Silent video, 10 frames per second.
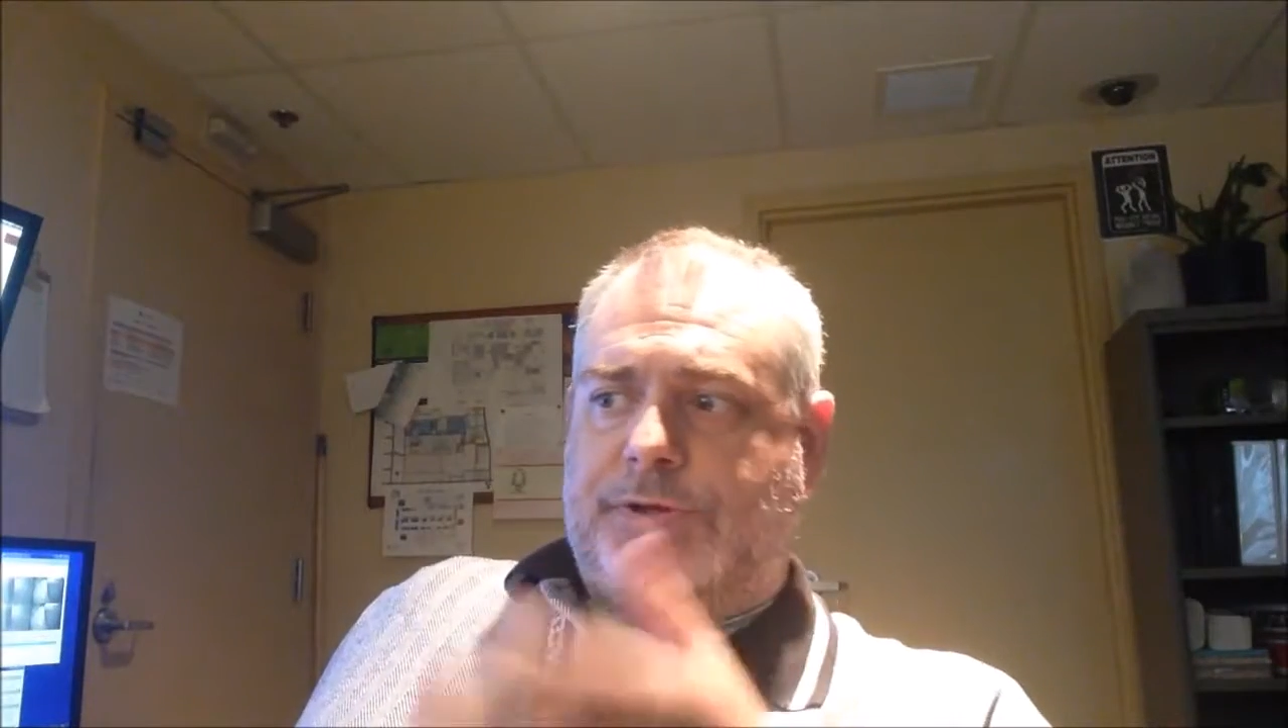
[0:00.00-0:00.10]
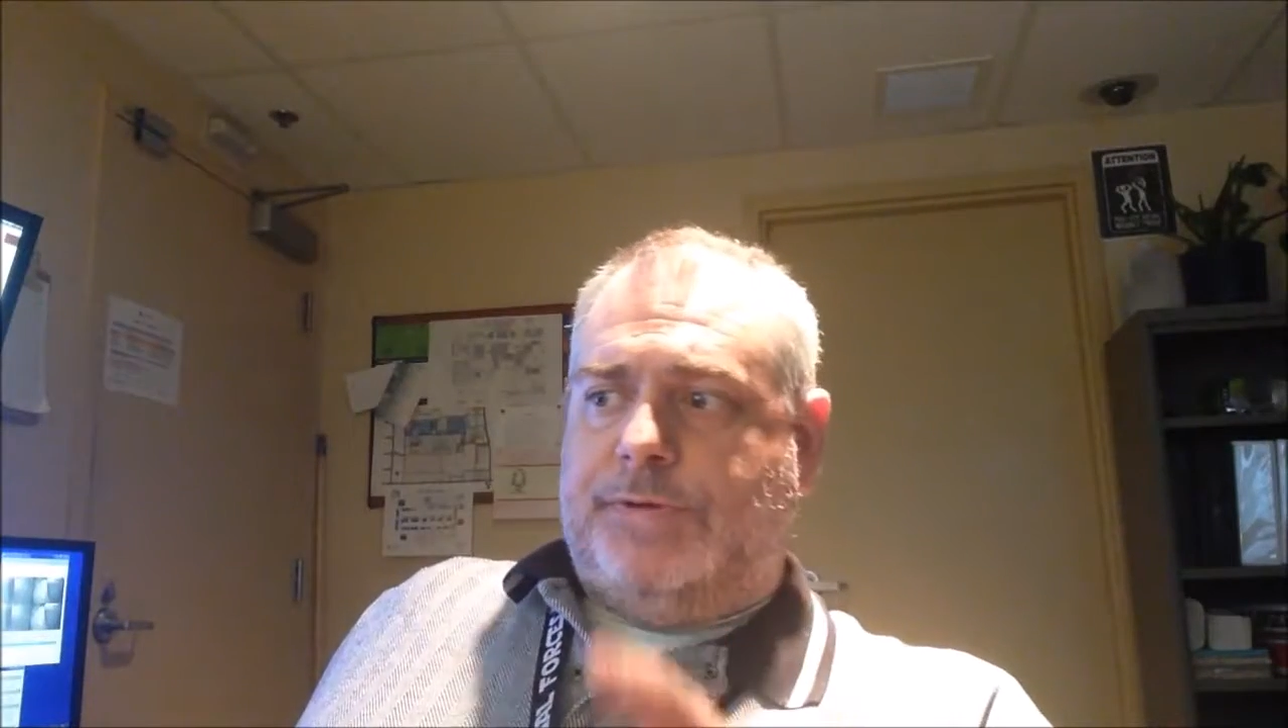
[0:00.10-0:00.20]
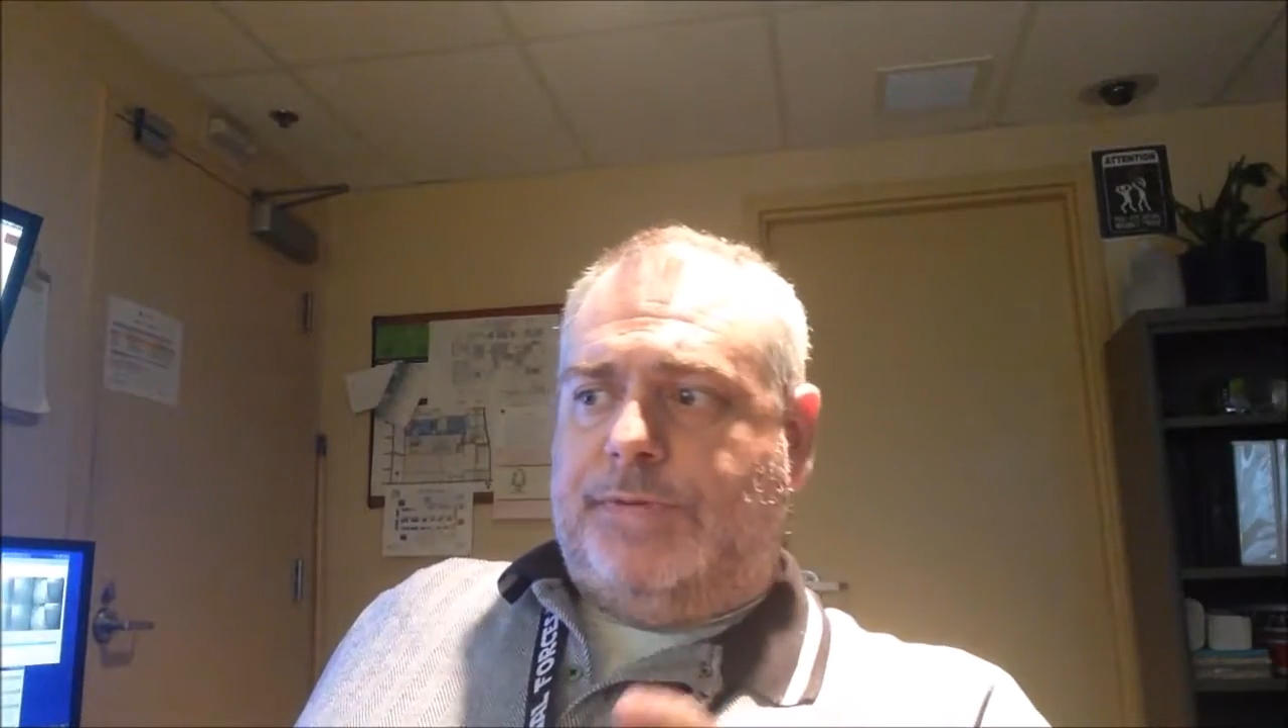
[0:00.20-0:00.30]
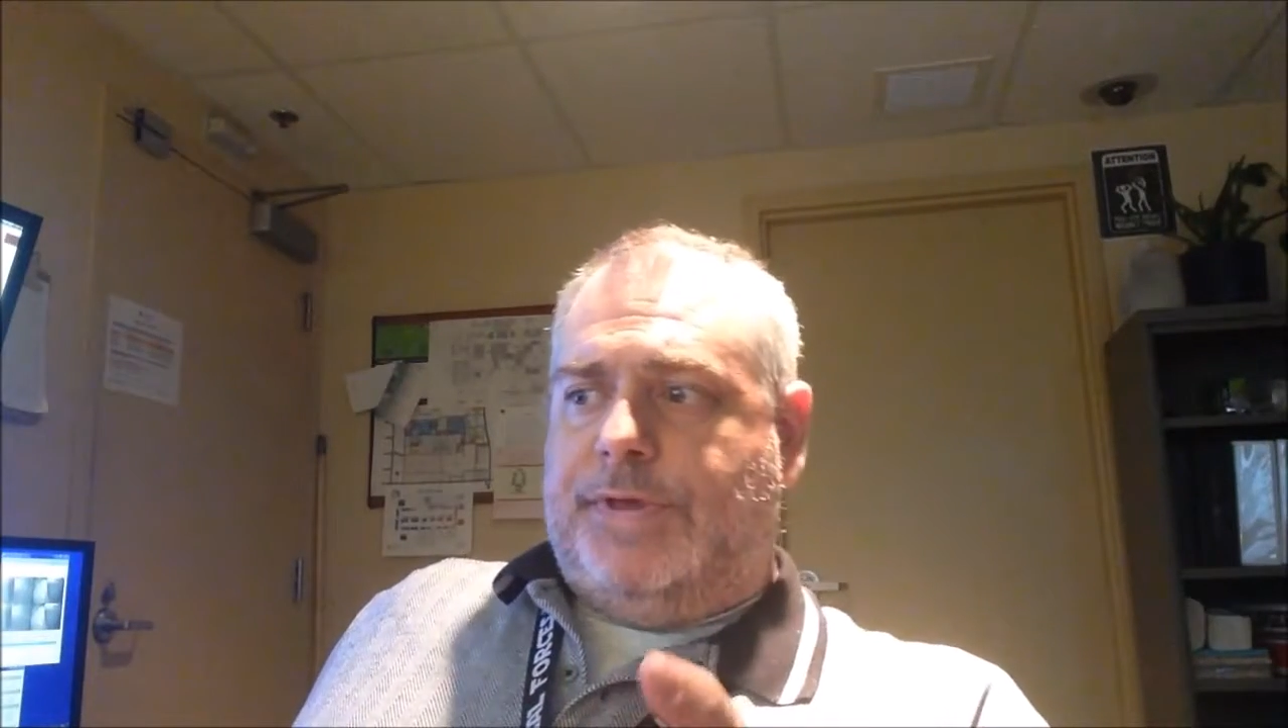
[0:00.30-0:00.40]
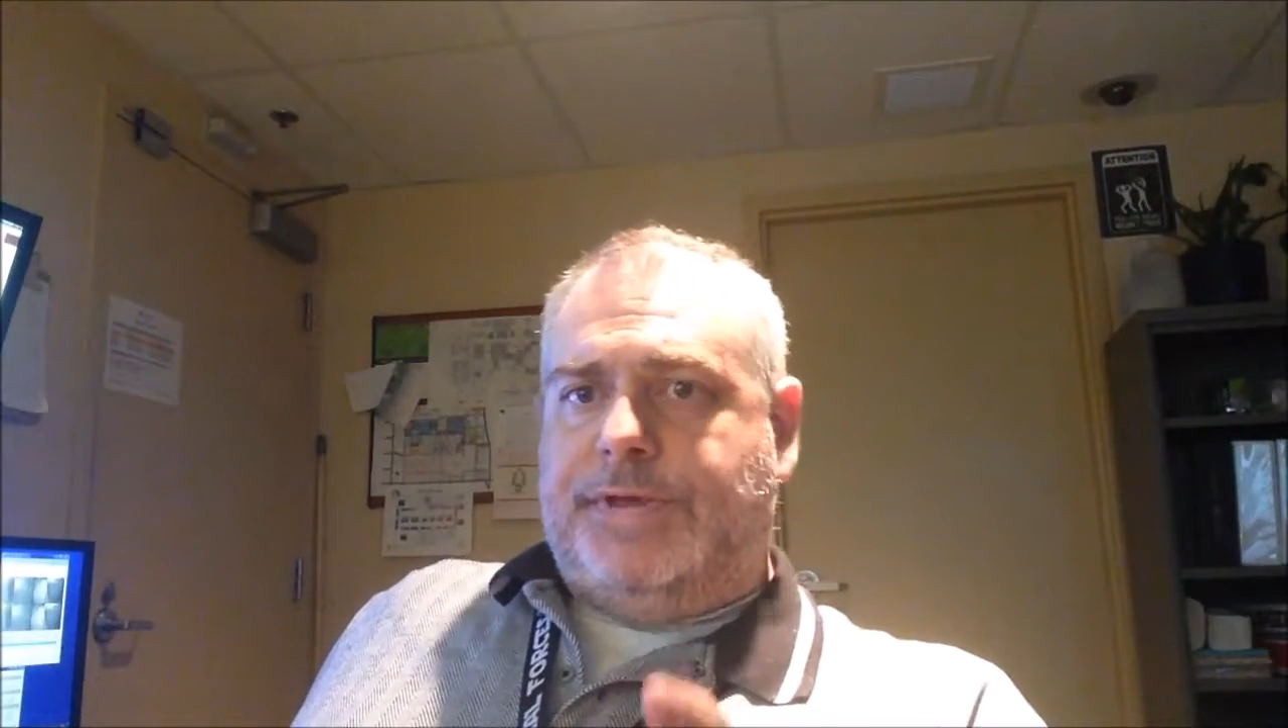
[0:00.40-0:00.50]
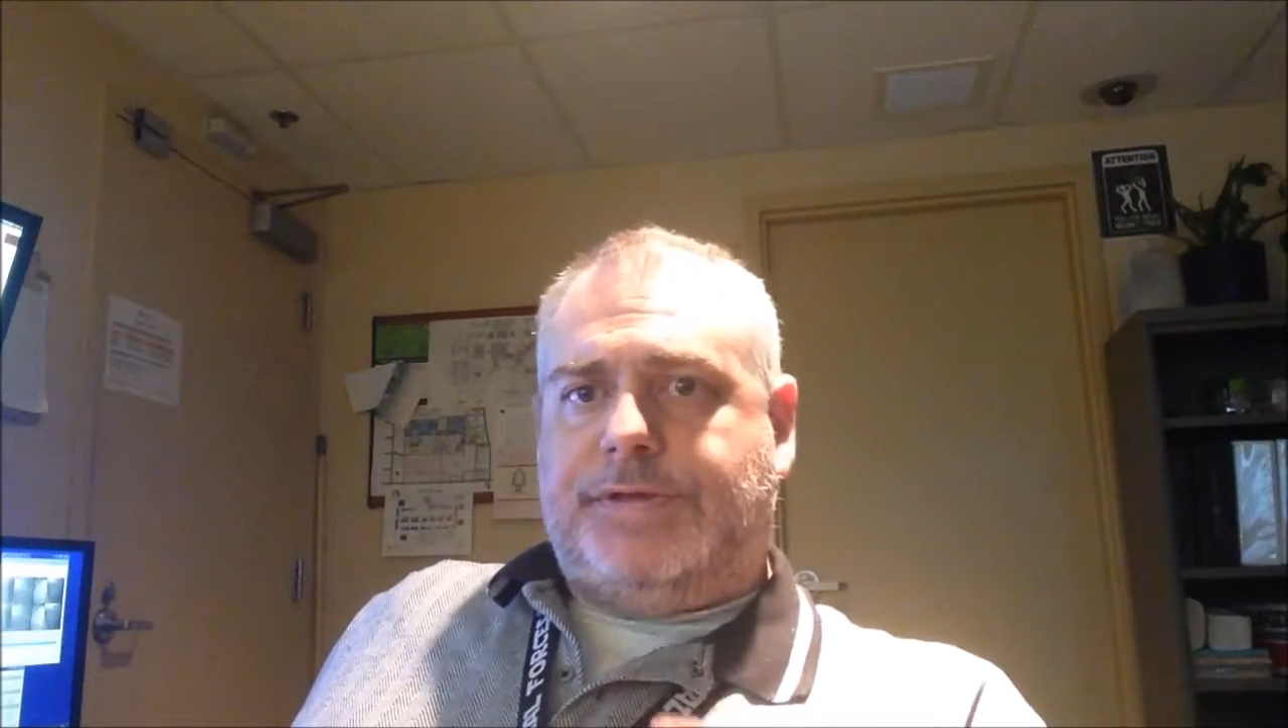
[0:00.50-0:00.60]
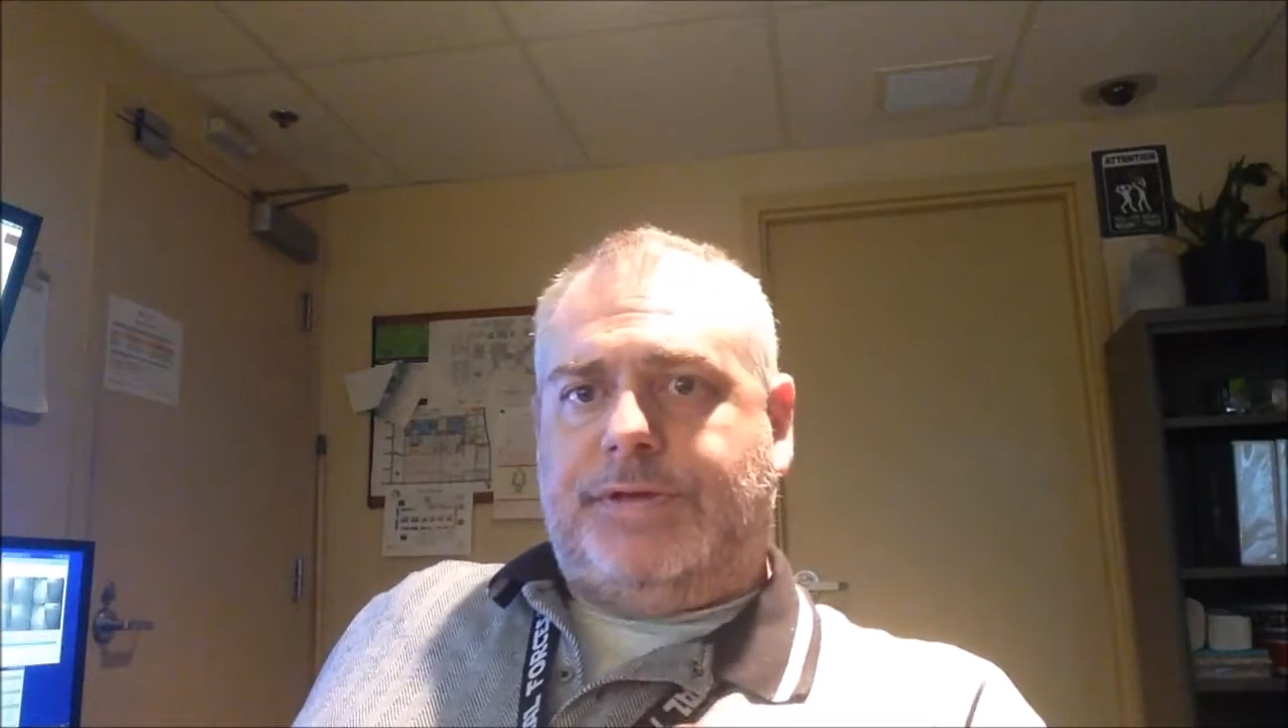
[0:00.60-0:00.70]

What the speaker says: certain things,